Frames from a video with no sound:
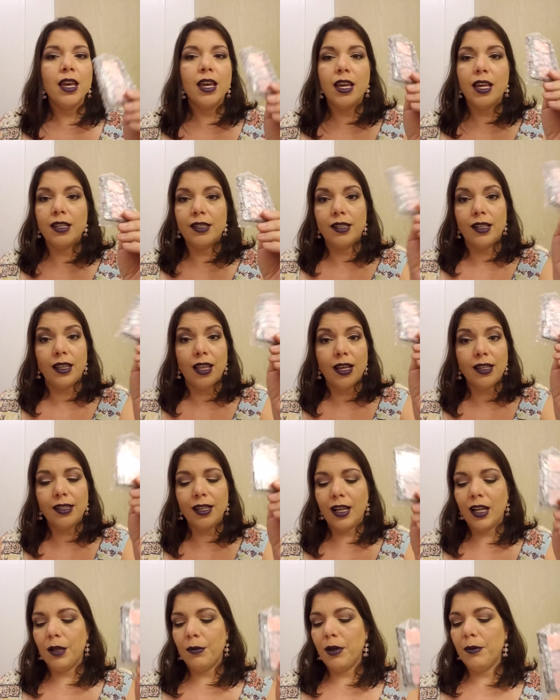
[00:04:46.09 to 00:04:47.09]
is the last
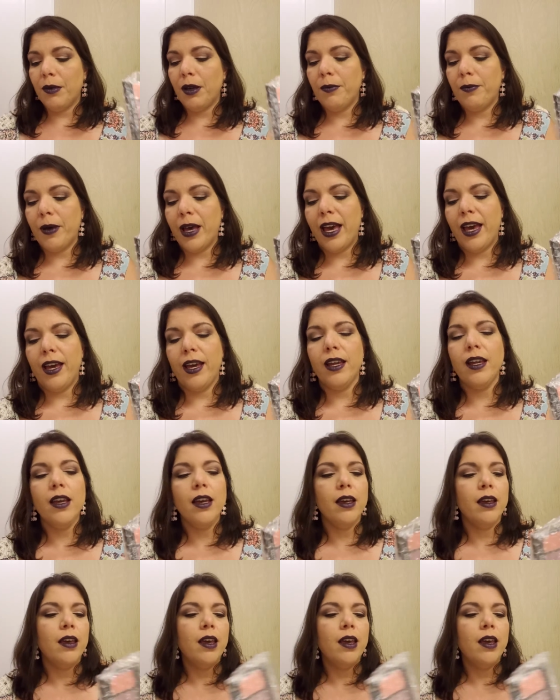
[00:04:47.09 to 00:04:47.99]
item in my bag